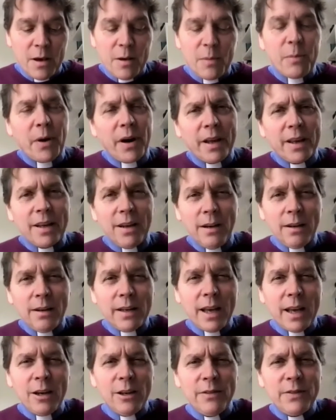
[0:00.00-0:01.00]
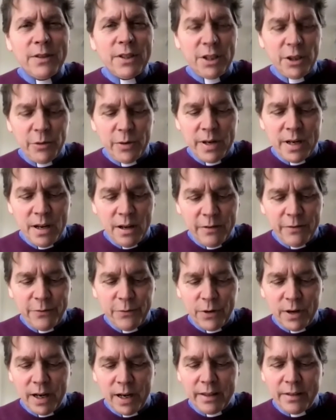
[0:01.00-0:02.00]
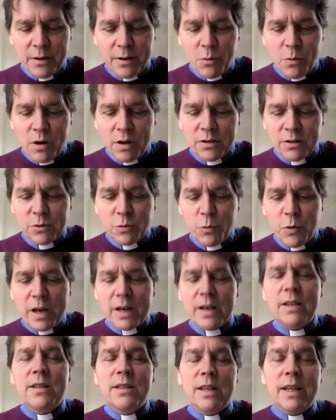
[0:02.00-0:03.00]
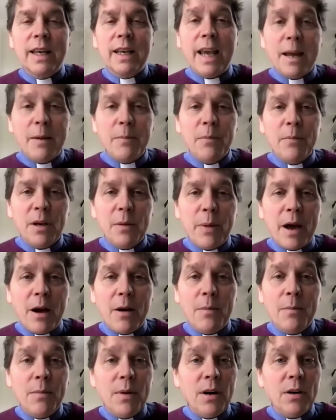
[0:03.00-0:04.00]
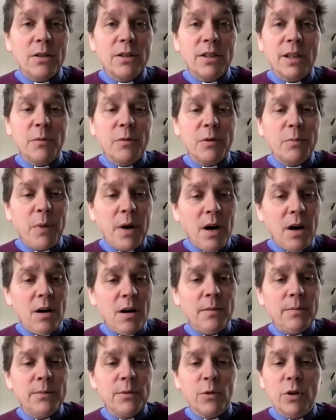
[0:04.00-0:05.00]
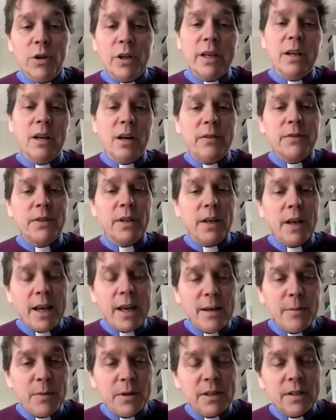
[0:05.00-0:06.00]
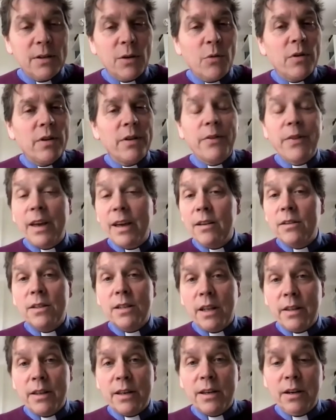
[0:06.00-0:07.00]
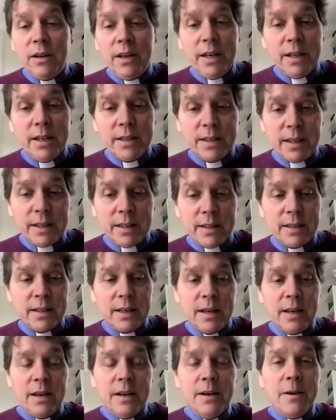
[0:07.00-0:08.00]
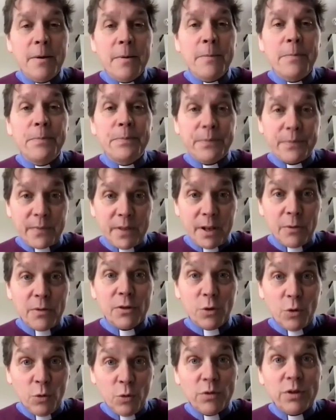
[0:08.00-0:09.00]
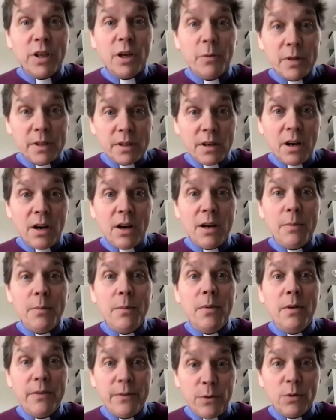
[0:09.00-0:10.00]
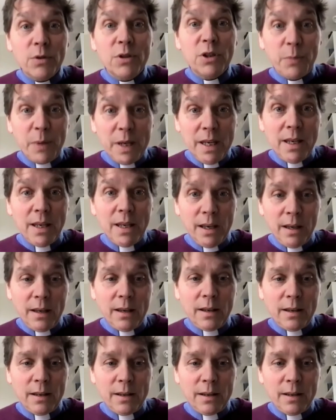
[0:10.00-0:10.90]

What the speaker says: But I can't get over to you enough, really, that whilst witnessing can be about marching with palms or looking after neighbours or 1,000 other kindnesses, there is also a time for speaking.